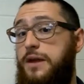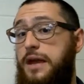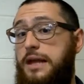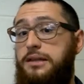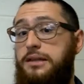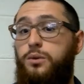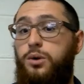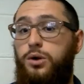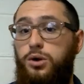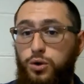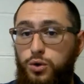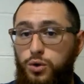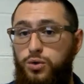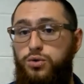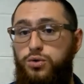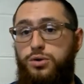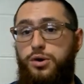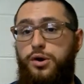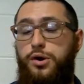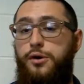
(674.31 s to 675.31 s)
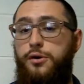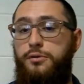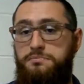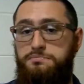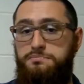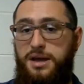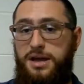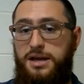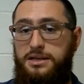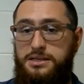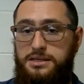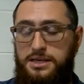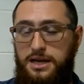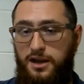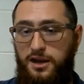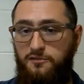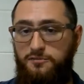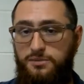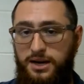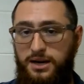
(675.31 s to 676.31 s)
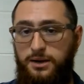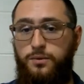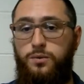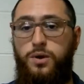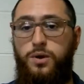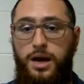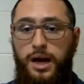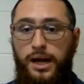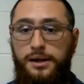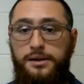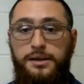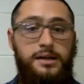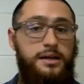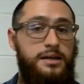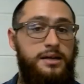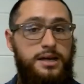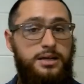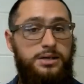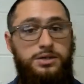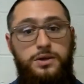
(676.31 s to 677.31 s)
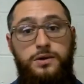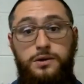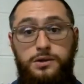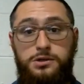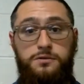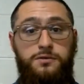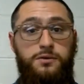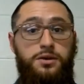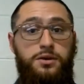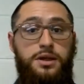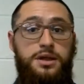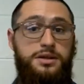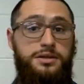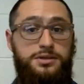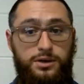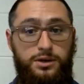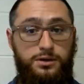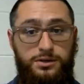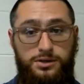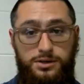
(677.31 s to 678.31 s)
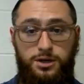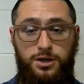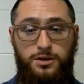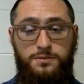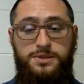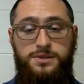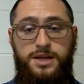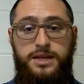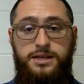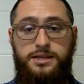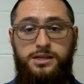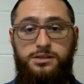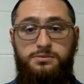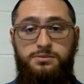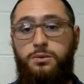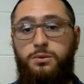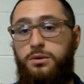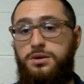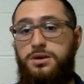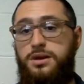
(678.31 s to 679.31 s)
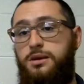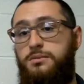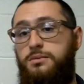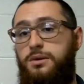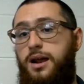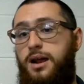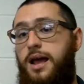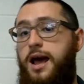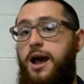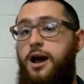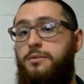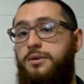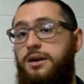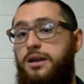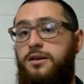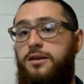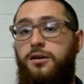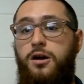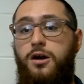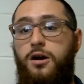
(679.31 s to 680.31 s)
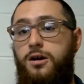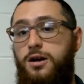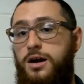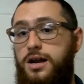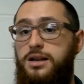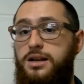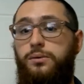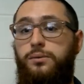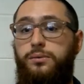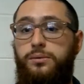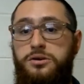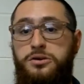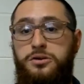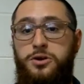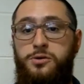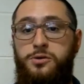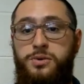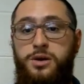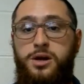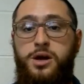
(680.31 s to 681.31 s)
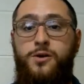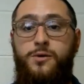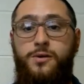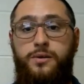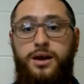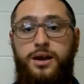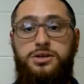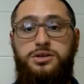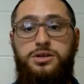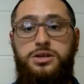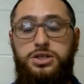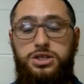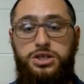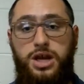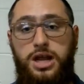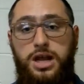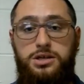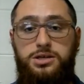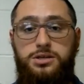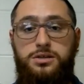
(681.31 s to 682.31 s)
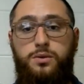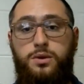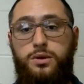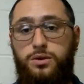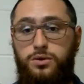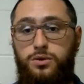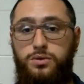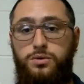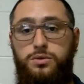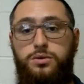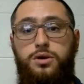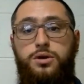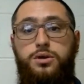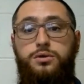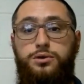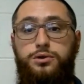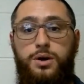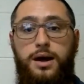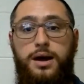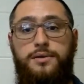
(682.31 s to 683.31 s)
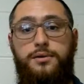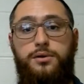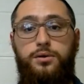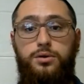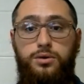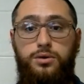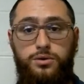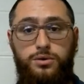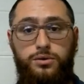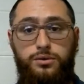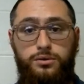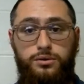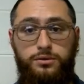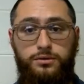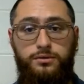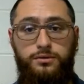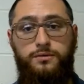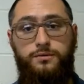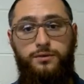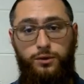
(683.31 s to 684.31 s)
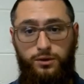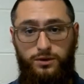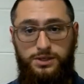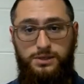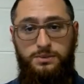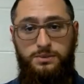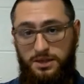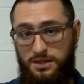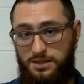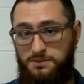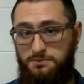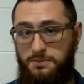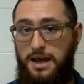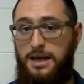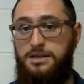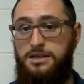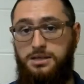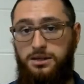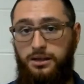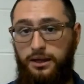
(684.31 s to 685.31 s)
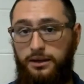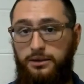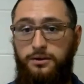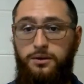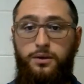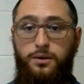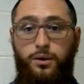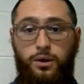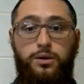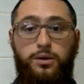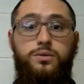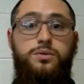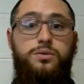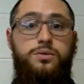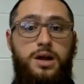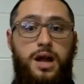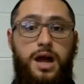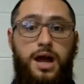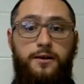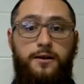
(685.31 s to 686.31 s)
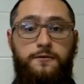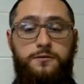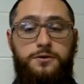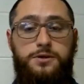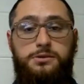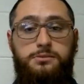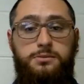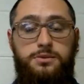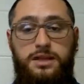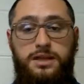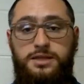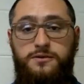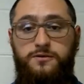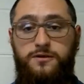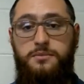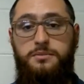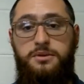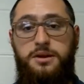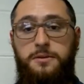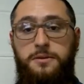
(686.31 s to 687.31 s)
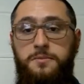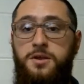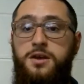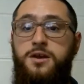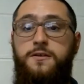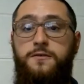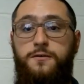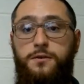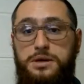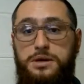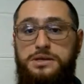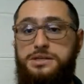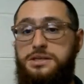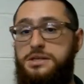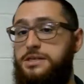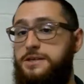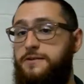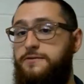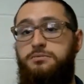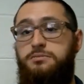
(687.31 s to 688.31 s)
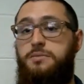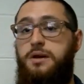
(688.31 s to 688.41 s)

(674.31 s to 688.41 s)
In a similar vein, the word uno by itself, meaning one, is useful in certain circumstances, but when we're talking about how many there are in a room, we would actually change the word uno to either un for something that's masculine or una for someone that's feminine.